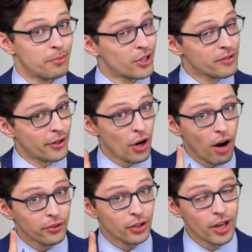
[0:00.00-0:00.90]
Because very
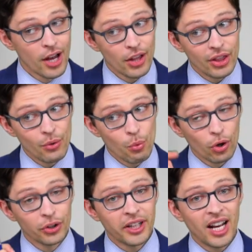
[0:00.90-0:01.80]
often, the
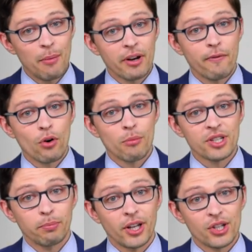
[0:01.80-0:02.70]
World Economic Forum
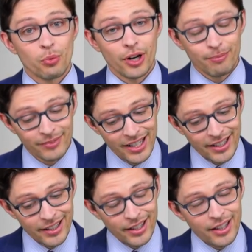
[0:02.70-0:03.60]
is a place where
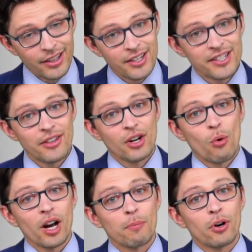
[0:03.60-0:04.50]
they say the
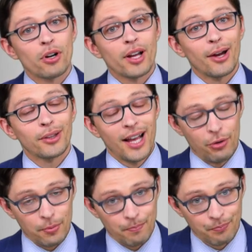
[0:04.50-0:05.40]
quiet part out
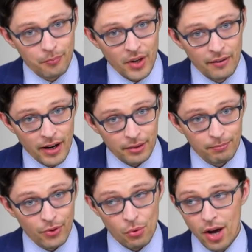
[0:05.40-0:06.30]
loud. In fact,
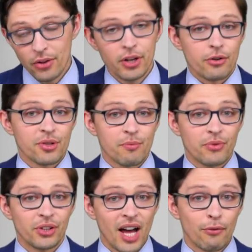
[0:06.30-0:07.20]
throughout the years,
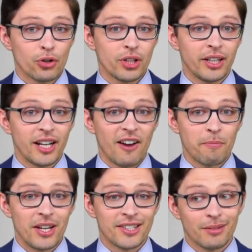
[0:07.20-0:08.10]
the Davos elite
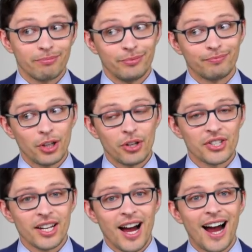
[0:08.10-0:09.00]
have made some, you can
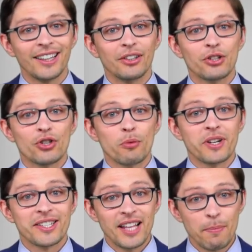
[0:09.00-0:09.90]
say, highly
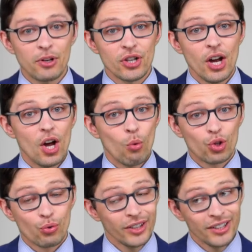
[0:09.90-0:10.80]
disturbing statements
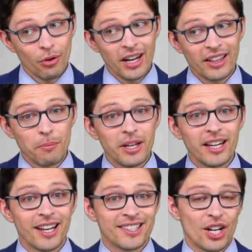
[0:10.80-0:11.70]
which really don't get the
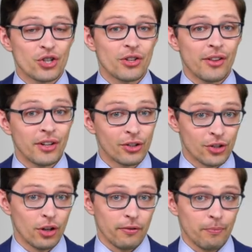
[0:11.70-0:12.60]
media attention that they
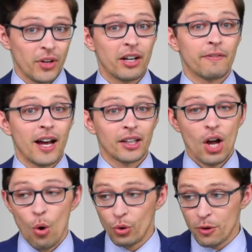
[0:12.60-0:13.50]
deserve. And in fact,
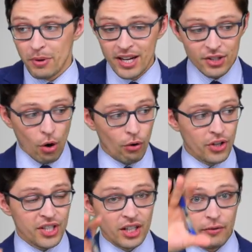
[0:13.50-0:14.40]
when you piece all
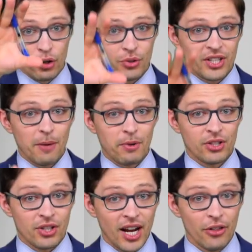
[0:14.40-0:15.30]
these individual
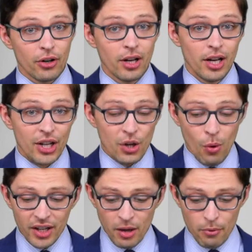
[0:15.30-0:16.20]
statements together, you
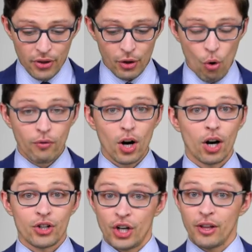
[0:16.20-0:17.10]
wind up with an
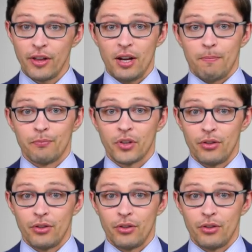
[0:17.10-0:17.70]
overarching theme.